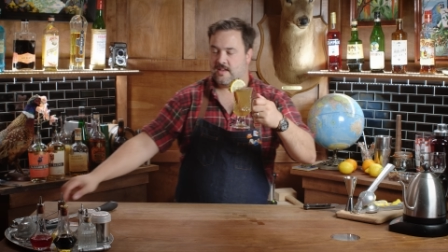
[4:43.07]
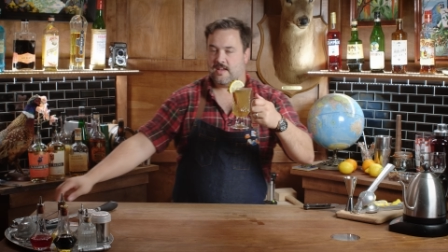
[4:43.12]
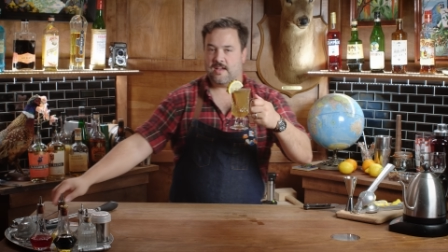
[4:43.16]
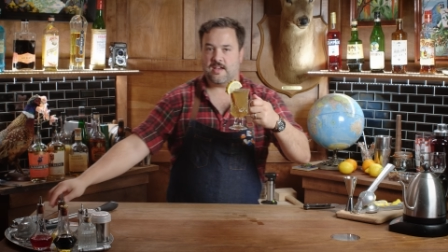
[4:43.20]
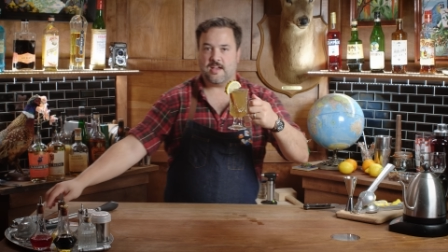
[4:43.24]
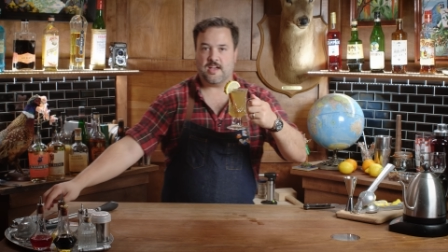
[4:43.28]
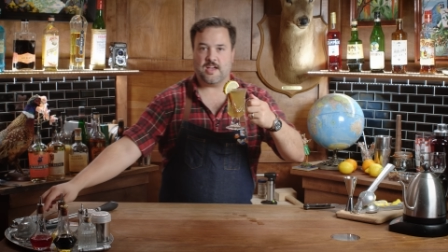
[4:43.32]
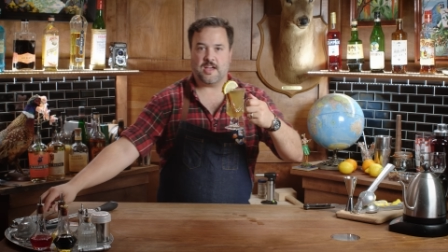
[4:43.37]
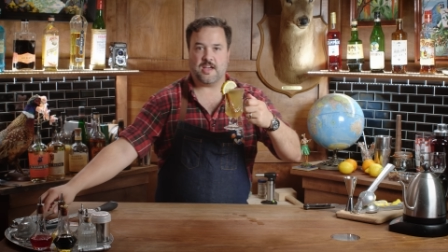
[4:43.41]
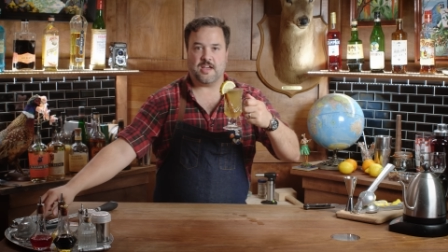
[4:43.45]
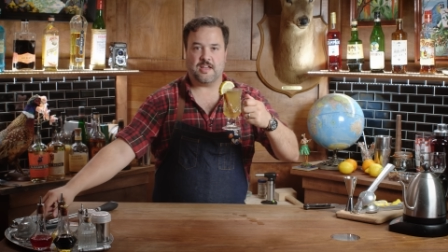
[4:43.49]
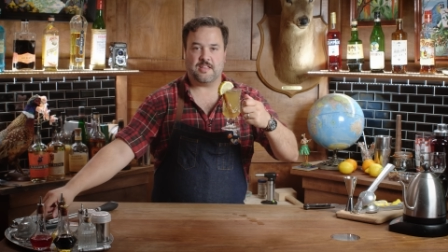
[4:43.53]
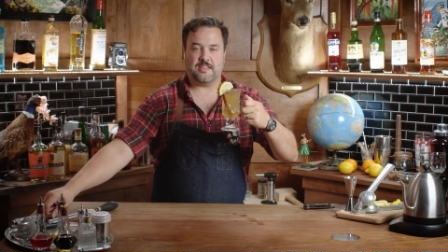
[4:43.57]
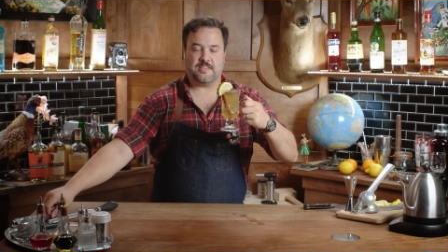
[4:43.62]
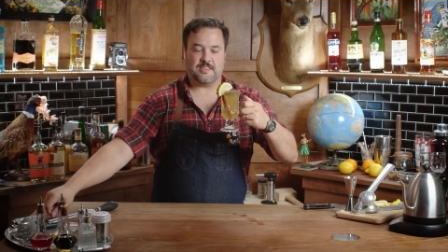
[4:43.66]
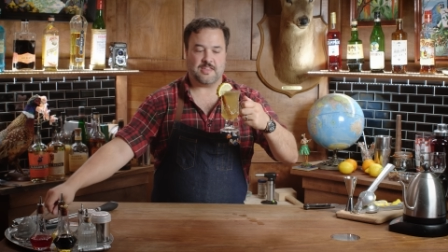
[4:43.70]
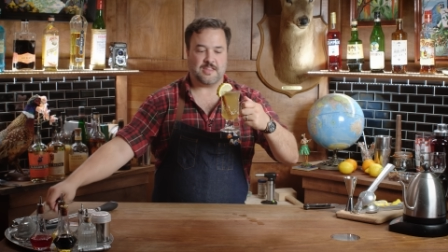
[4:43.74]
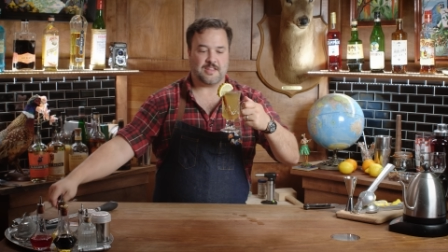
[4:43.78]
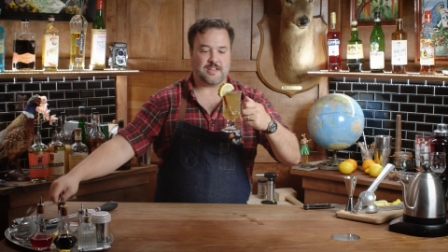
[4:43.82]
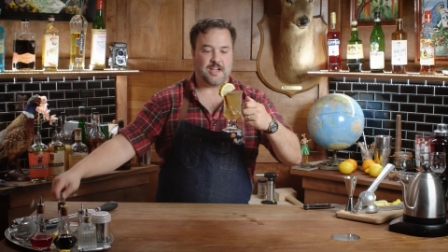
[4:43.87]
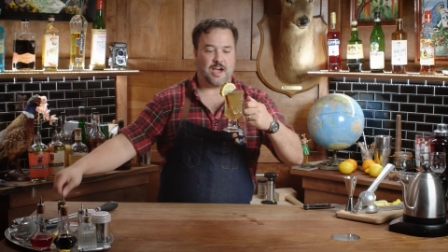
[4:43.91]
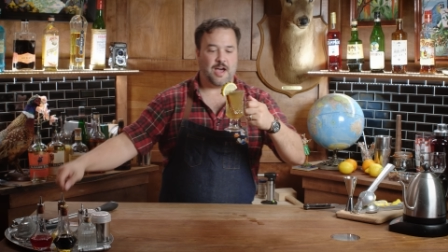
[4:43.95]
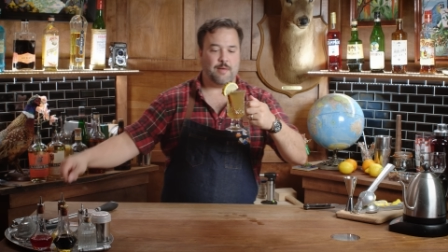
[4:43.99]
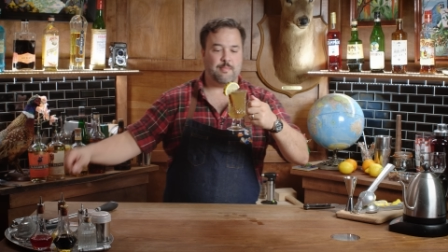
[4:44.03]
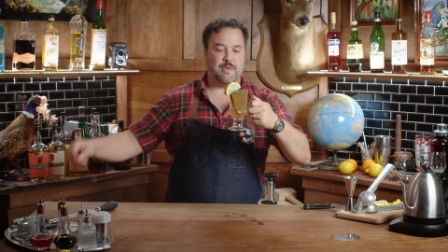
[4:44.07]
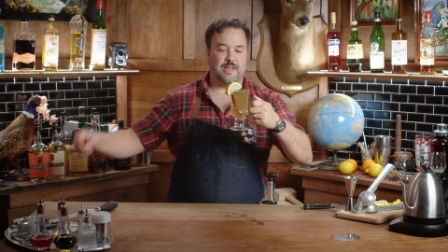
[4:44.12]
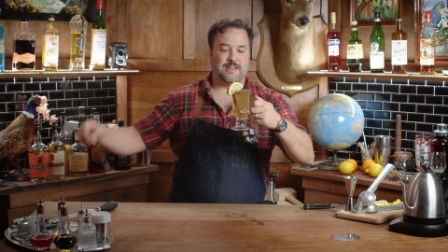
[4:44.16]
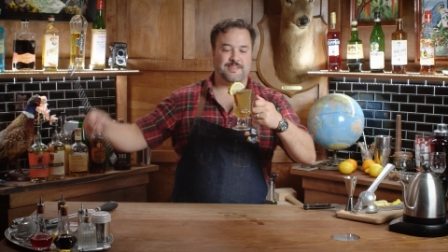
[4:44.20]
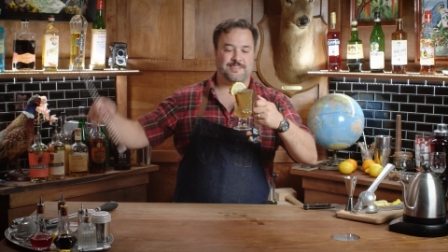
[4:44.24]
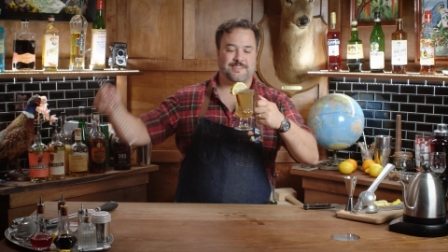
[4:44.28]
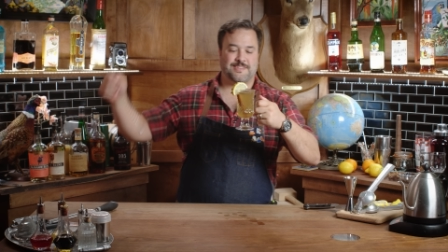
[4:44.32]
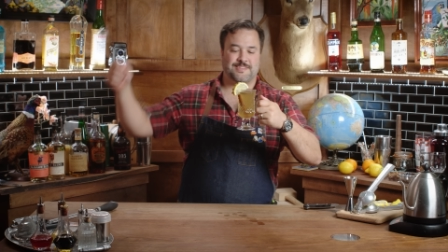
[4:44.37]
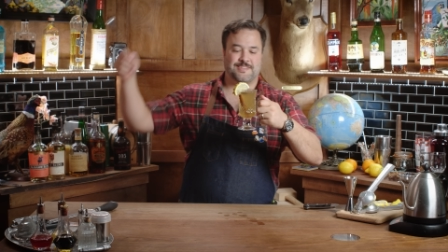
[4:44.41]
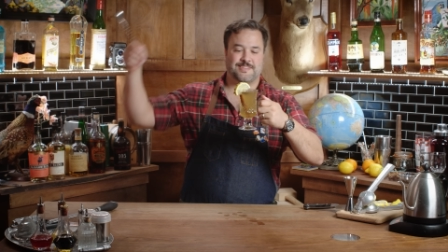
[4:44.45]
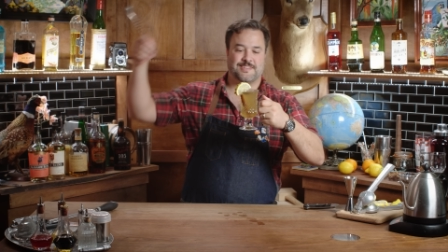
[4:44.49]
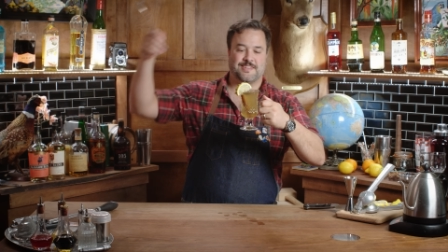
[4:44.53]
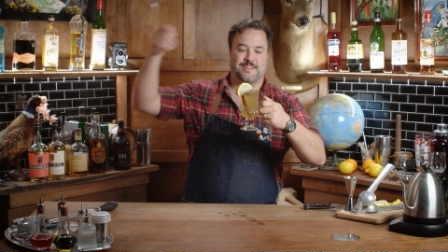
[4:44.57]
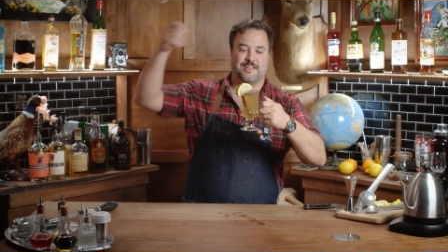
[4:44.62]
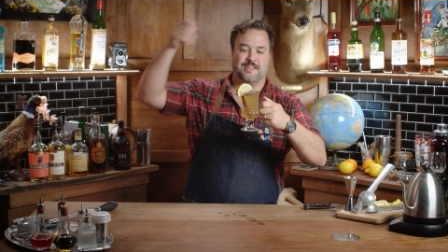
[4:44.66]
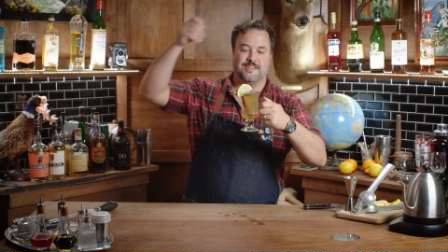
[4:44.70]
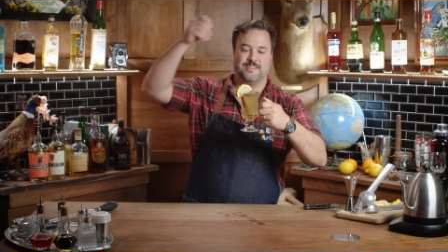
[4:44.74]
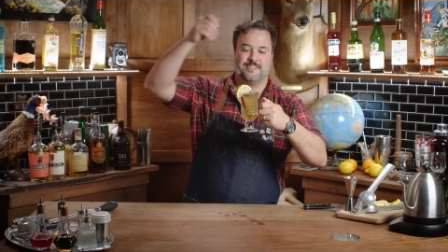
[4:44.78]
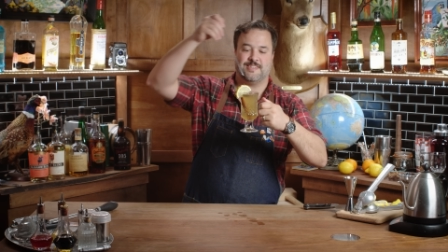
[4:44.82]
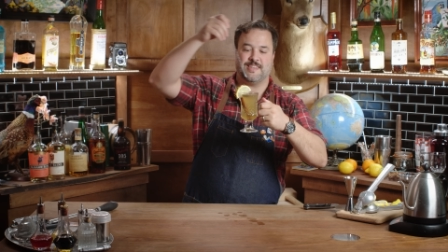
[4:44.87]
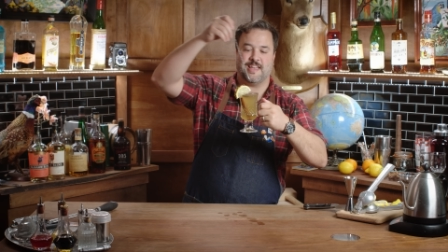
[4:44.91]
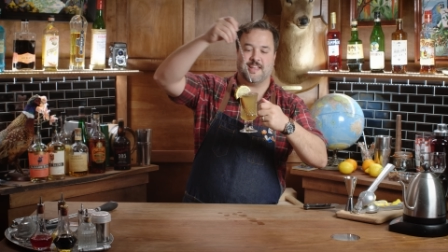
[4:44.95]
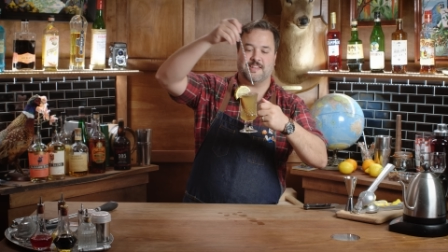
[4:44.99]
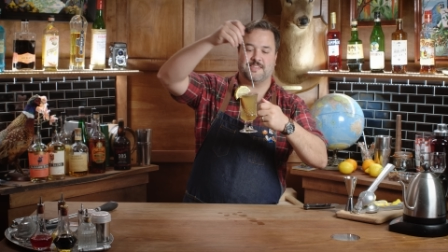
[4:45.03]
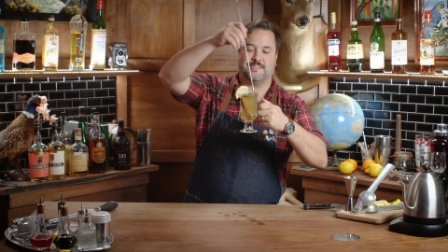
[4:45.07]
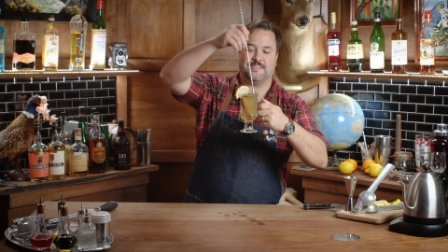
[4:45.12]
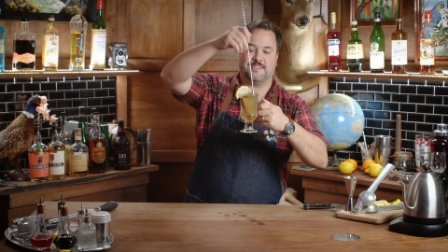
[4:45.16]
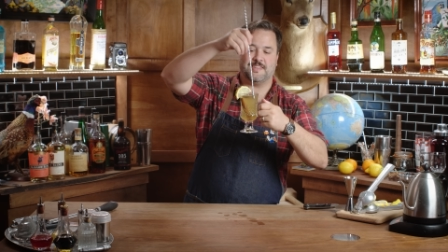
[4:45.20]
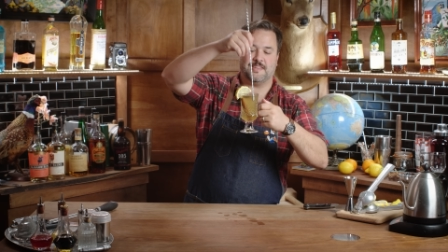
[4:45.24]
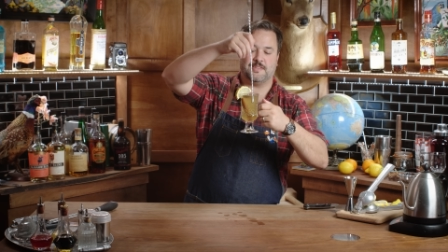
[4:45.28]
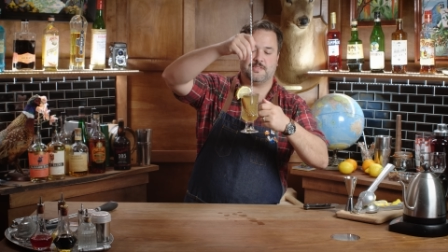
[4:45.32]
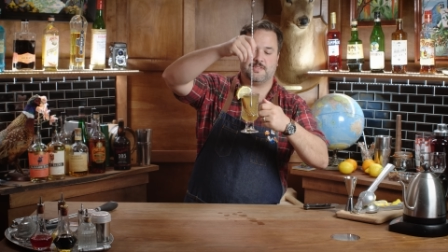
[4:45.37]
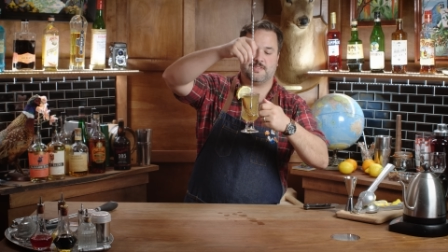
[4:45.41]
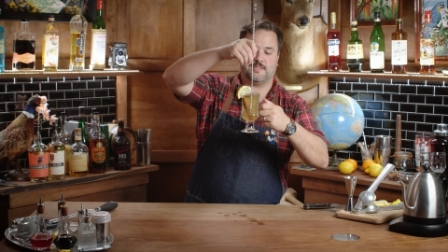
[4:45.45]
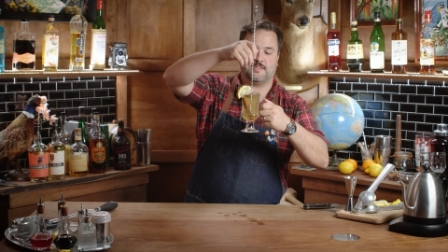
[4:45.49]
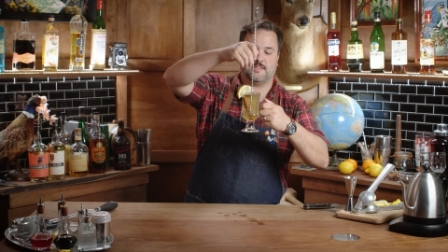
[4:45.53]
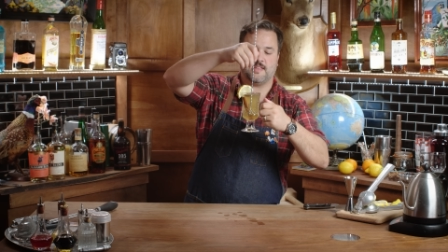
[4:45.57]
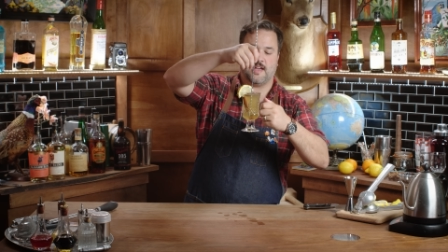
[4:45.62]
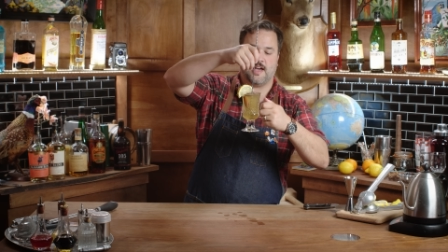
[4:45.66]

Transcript: uh, the comments consensus